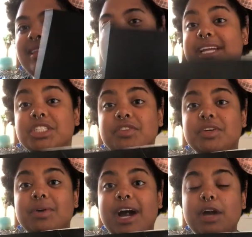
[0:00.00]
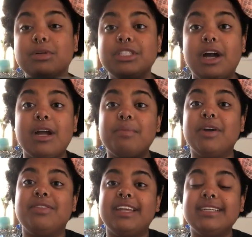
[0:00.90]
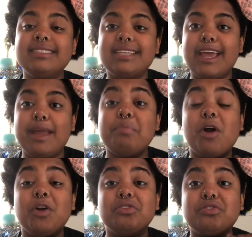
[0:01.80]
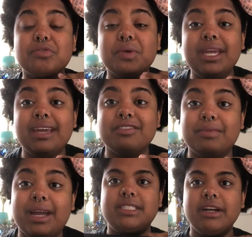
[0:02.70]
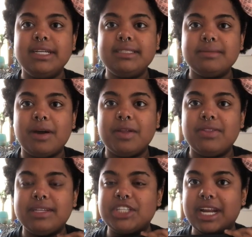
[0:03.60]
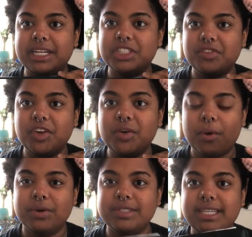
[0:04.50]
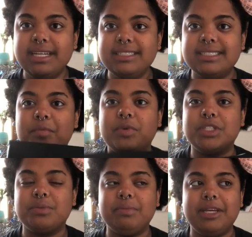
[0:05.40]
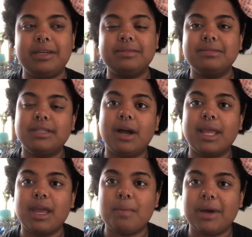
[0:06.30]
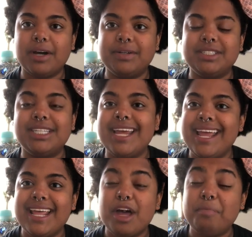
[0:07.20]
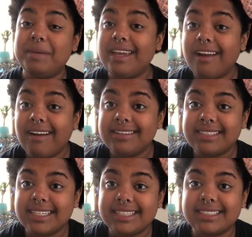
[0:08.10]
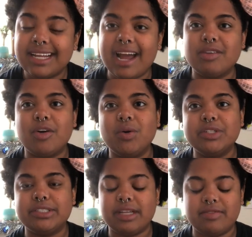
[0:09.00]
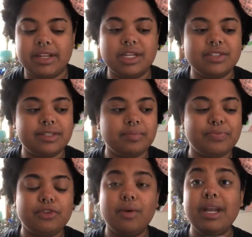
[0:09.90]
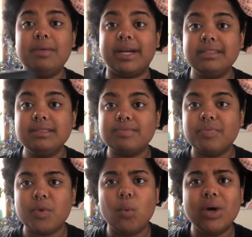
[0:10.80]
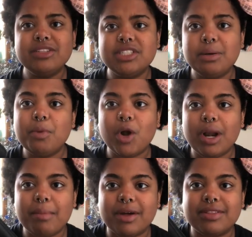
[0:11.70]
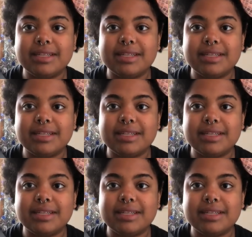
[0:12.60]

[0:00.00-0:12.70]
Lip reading: the interview. I will talk about this in part three of my series on the JET interview process, which will be talking about appearances and how to hold yourself in the interview. So anyways, what's so important about